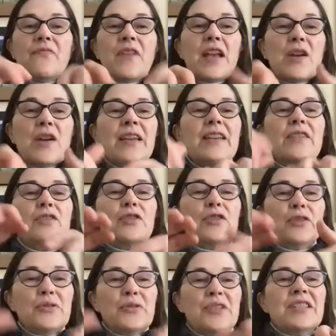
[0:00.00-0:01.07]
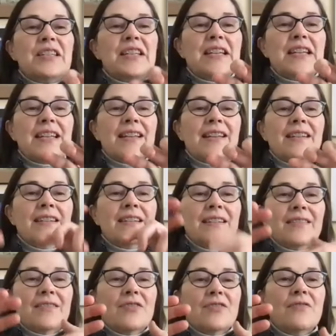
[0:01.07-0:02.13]
very loosely
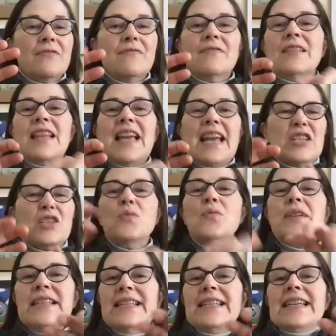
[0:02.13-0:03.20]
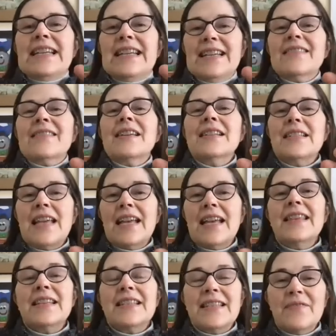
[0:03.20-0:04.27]
like twisted. Is
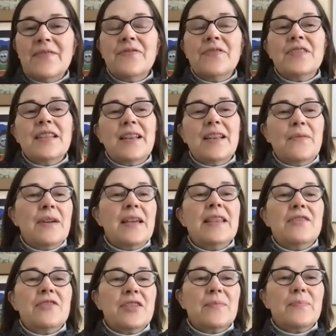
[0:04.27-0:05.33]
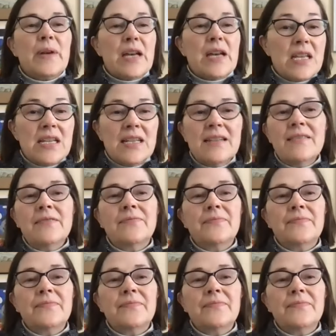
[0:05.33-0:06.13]
that the difference in the way they're spun?